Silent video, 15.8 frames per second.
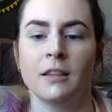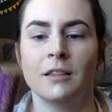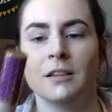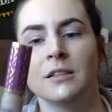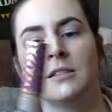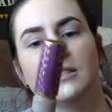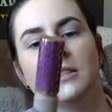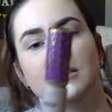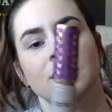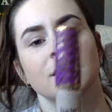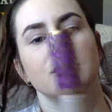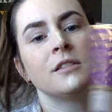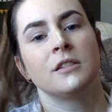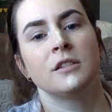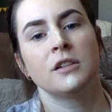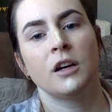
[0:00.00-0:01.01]
this is
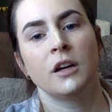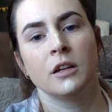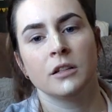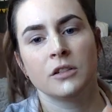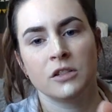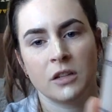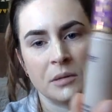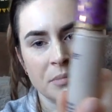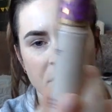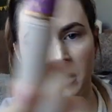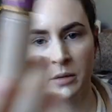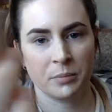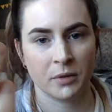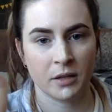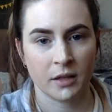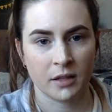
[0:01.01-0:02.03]
Tarte Shape
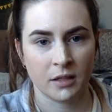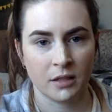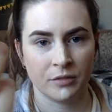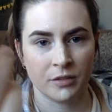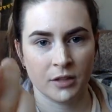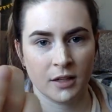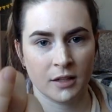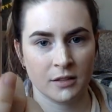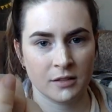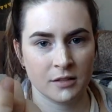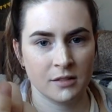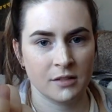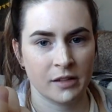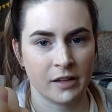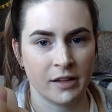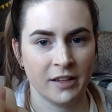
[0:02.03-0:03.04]
Tape. Like I even had to
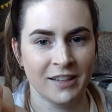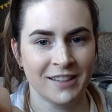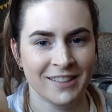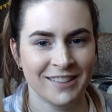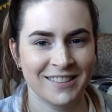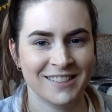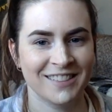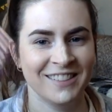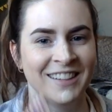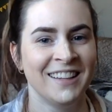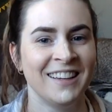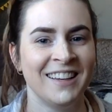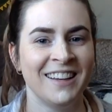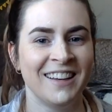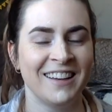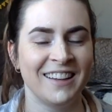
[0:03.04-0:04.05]
say
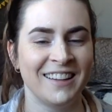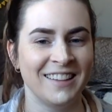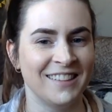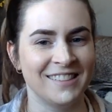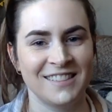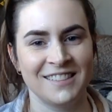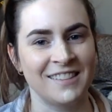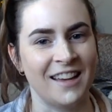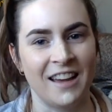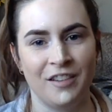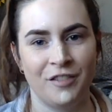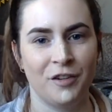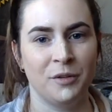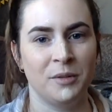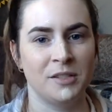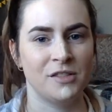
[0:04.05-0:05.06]
it. It's
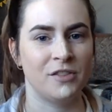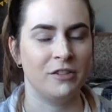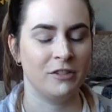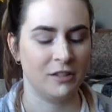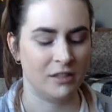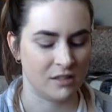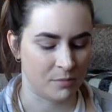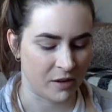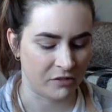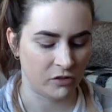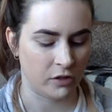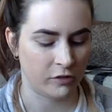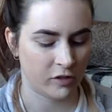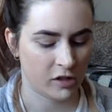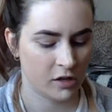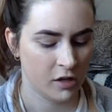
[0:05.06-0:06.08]
everyone's favorite. It's my
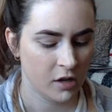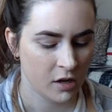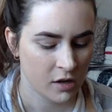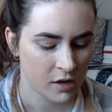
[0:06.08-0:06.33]
favorite.